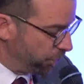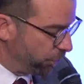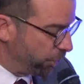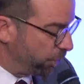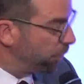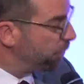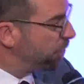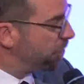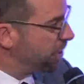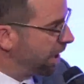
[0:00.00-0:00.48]

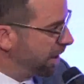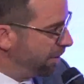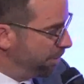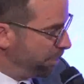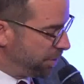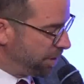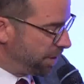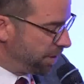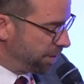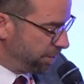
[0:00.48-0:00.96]
first, Charles
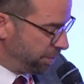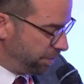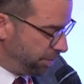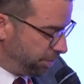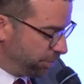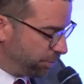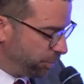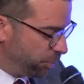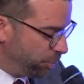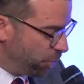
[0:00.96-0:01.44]
Emmanuel
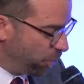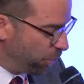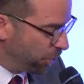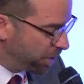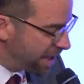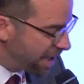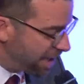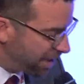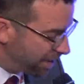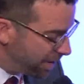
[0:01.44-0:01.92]
de
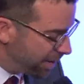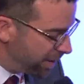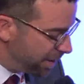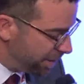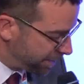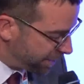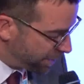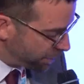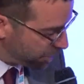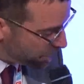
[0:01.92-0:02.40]
Beauregard,
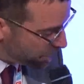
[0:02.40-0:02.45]
can you